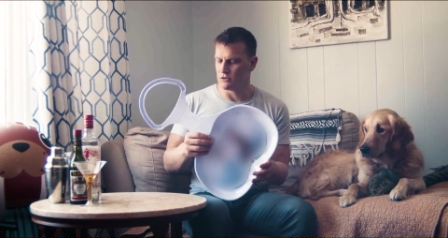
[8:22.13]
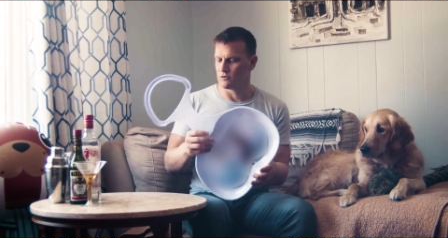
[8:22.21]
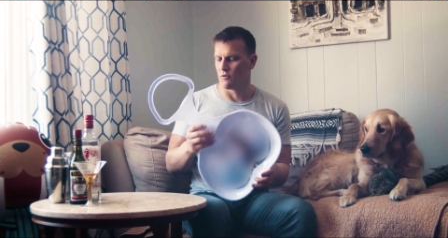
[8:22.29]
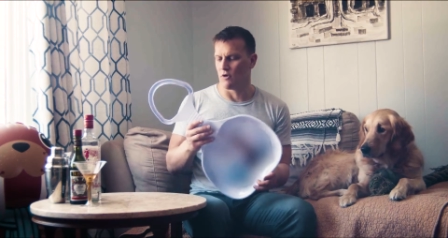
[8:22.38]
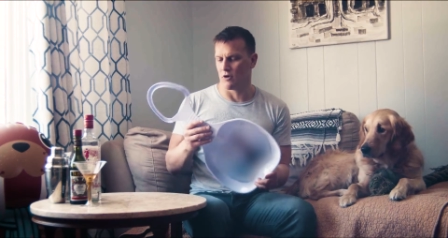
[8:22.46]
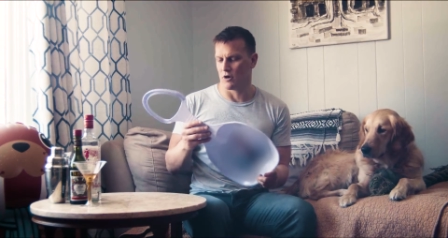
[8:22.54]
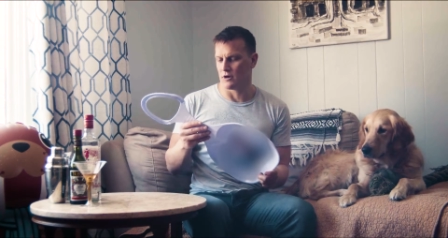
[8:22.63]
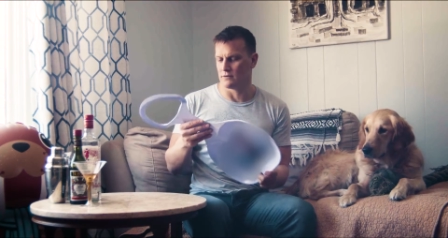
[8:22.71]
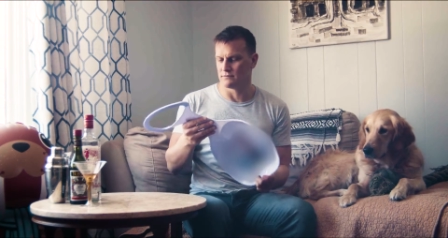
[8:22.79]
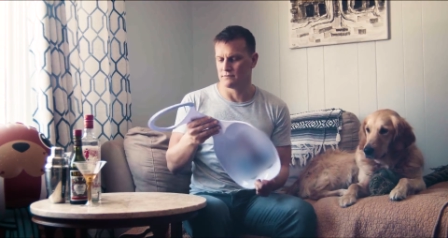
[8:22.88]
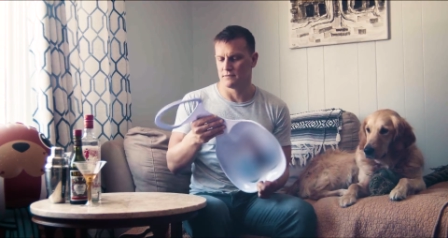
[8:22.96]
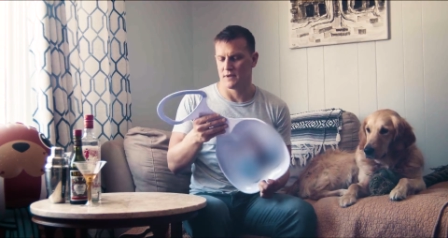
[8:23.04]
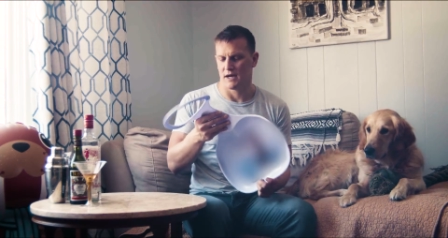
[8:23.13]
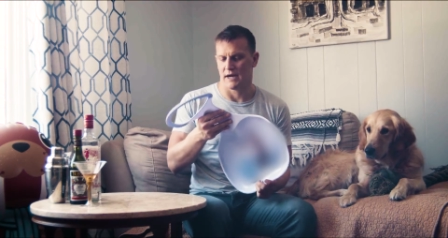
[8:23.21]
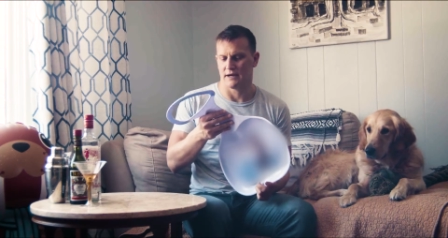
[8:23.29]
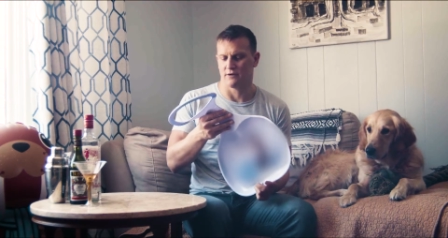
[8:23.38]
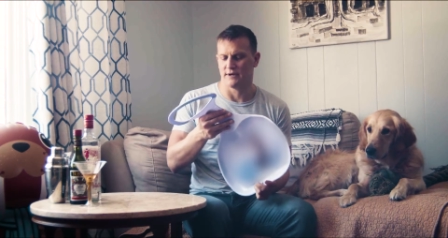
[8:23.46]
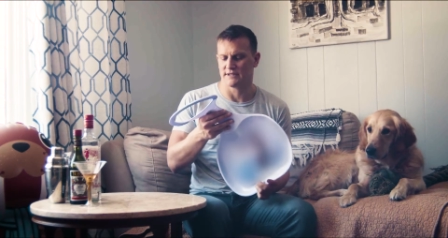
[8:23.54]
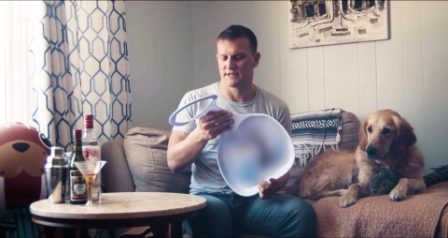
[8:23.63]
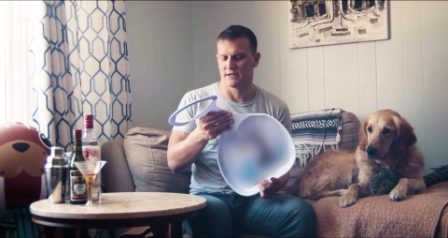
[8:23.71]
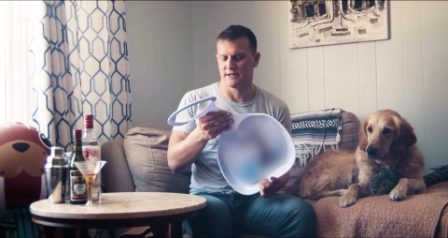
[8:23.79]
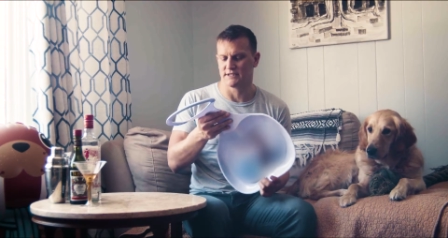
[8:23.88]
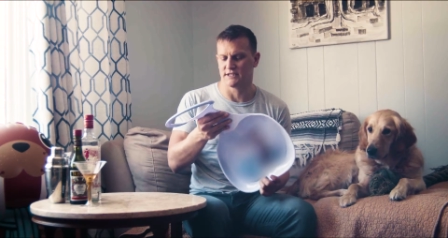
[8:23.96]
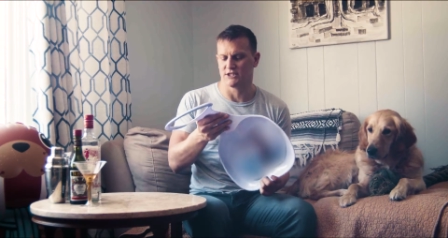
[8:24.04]
lukewarm. I don't
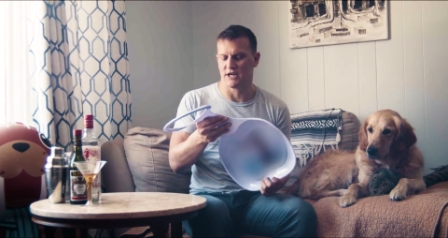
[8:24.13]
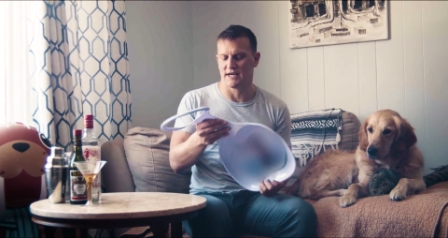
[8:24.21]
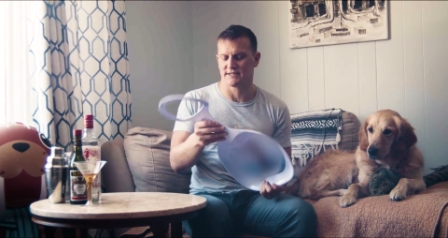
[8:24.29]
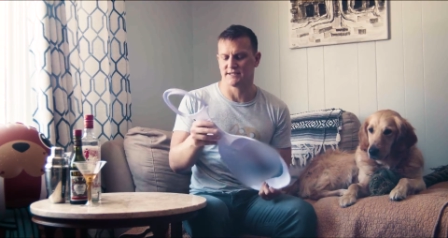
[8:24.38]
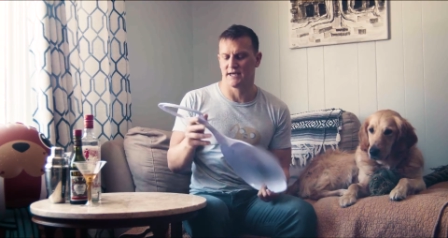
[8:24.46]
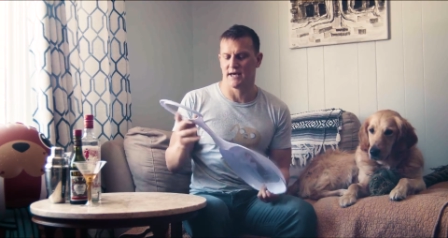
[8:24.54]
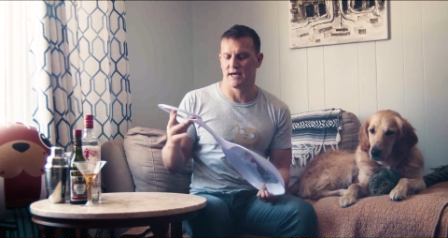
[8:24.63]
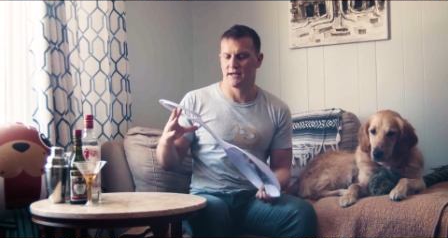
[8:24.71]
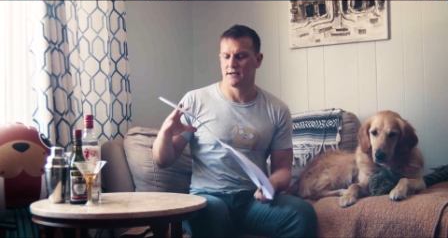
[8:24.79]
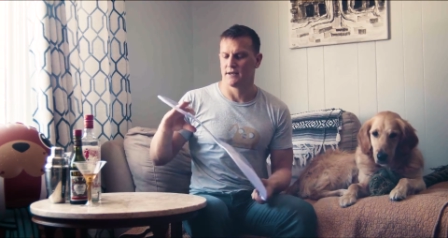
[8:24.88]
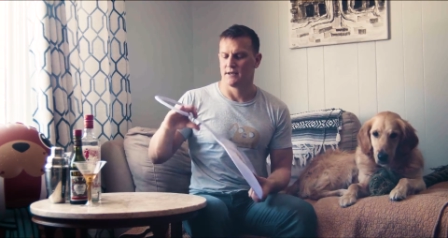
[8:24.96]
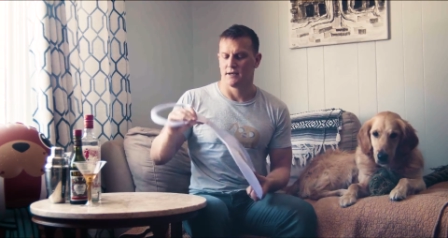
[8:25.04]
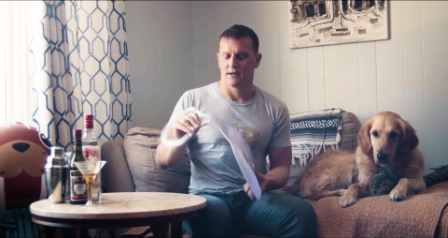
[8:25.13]
necessarily suggest it.